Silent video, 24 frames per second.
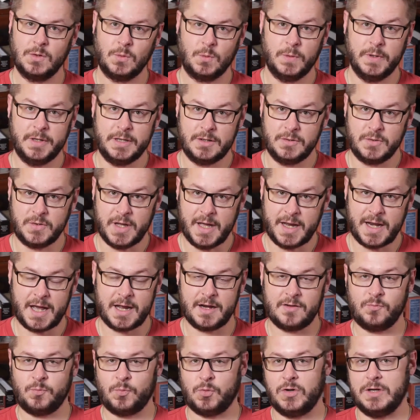When you get
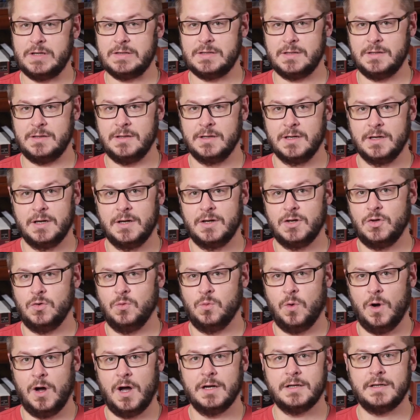out of prison, you
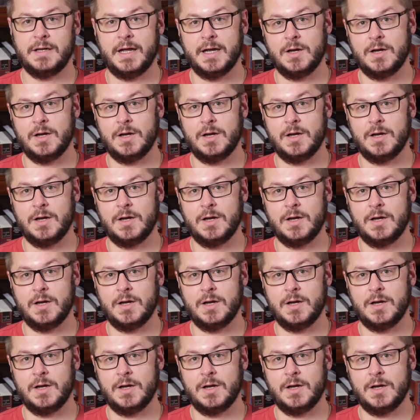want